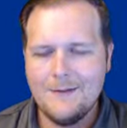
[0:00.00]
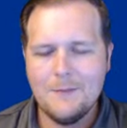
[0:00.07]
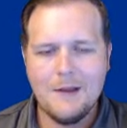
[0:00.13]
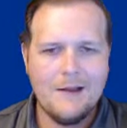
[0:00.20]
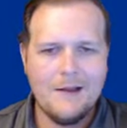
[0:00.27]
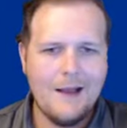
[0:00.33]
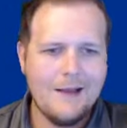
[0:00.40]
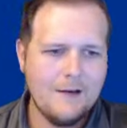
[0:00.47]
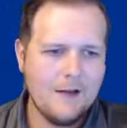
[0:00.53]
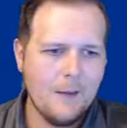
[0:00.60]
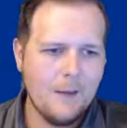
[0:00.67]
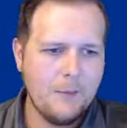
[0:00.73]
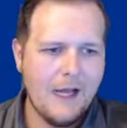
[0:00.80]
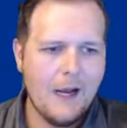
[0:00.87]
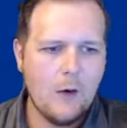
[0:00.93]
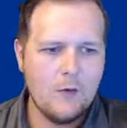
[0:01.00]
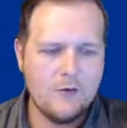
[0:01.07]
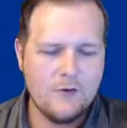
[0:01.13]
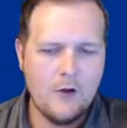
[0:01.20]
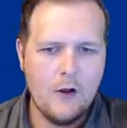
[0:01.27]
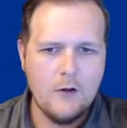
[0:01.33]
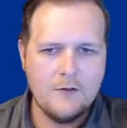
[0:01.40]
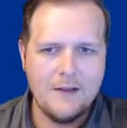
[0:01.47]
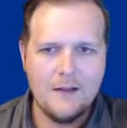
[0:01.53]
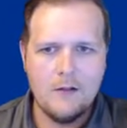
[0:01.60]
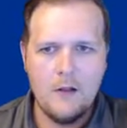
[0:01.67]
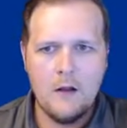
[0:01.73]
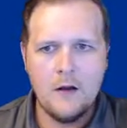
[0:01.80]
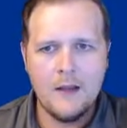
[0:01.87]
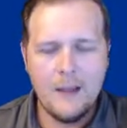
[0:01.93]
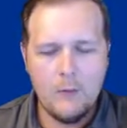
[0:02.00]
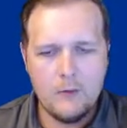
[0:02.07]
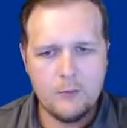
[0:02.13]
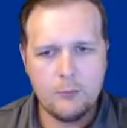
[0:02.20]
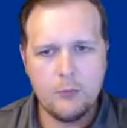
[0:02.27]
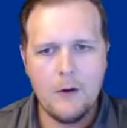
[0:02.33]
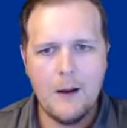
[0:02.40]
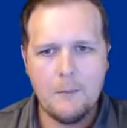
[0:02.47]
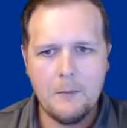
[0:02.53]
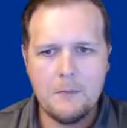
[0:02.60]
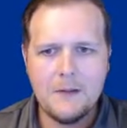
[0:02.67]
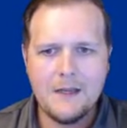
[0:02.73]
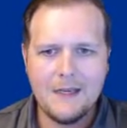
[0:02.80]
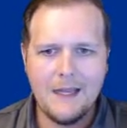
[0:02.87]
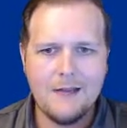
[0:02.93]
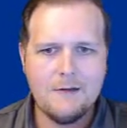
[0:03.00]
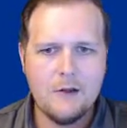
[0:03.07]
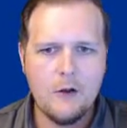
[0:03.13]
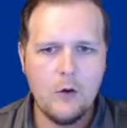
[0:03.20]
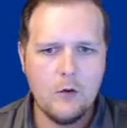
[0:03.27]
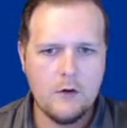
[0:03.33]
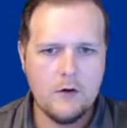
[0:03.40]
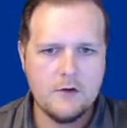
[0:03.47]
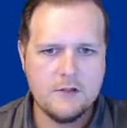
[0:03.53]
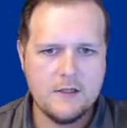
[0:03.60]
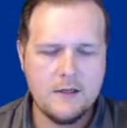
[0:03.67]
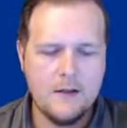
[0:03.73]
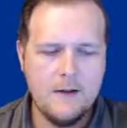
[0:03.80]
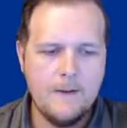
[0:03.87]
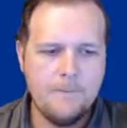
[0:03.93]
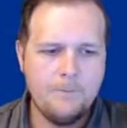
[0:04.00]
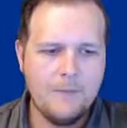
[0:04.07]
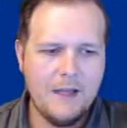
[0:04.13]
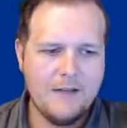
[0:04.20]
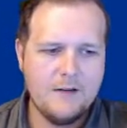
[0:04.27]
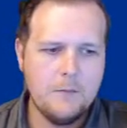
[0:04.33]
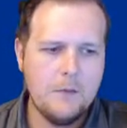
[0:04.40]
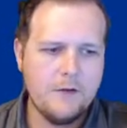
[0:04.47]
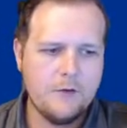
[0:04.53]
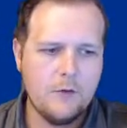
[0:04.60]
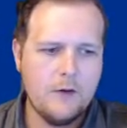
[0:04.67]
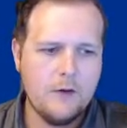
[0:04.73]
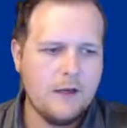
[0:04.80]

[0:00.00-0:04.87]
it lasted a couple hours to all day long, it was probably an anticholinergic, antimuscarinic